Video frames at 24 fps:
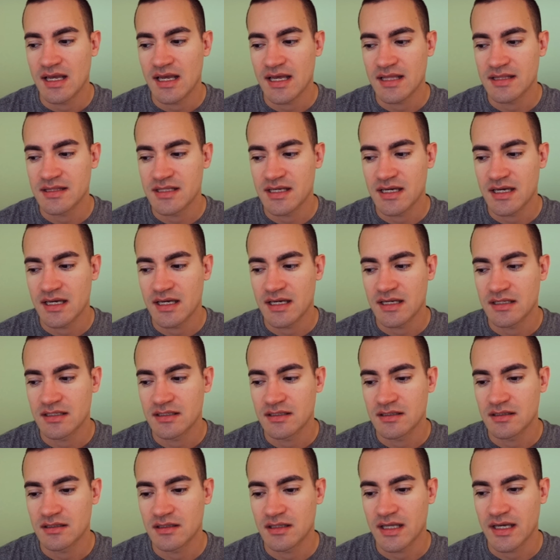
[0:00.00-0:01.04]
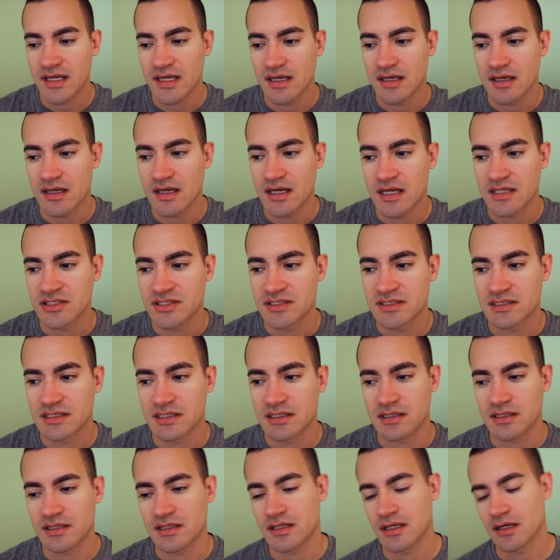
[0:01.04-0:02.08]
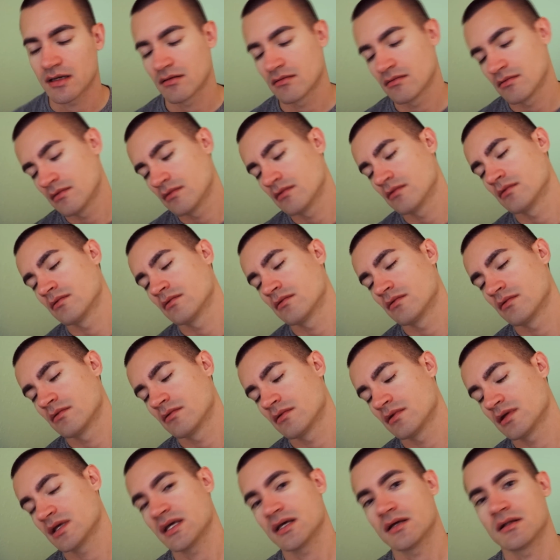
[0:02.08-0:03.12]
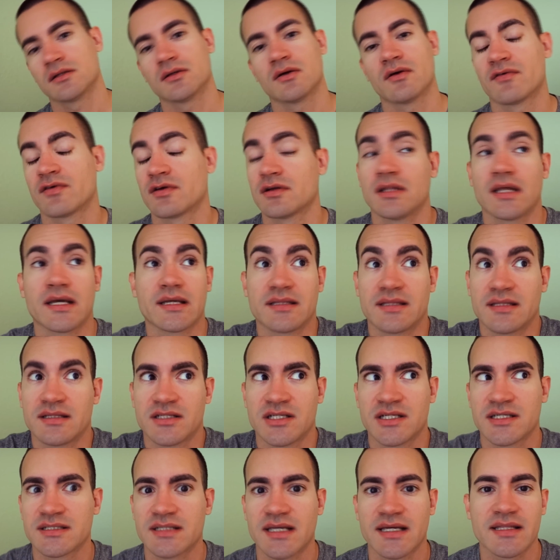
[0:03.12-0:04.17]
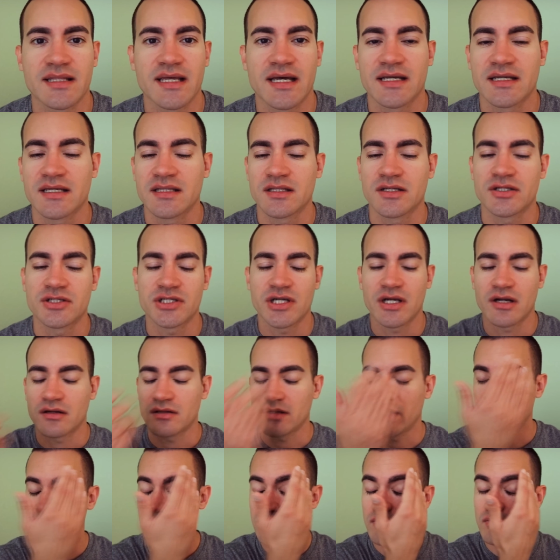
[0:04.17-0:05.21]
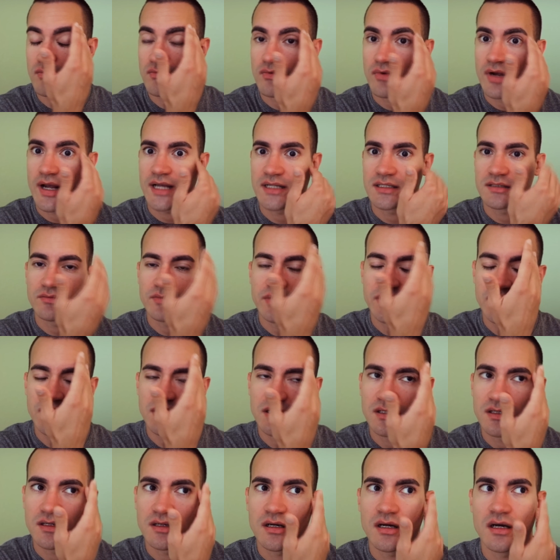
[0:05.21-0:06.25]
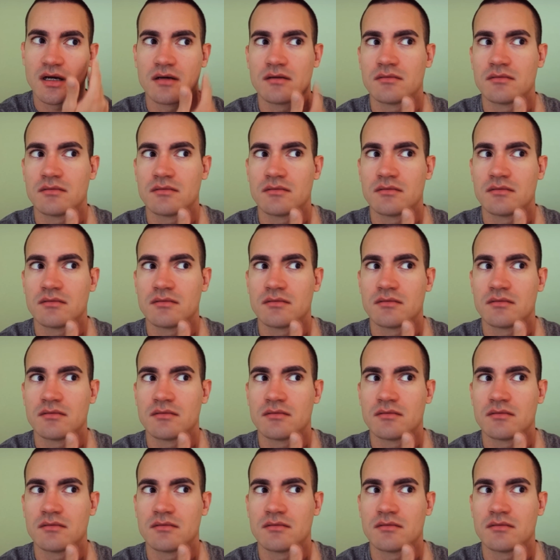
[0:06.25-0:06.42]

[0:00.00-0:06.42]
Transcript: and then, like, I just suddenly, like, keeled over, like, just like that, in the chair, like, randomly,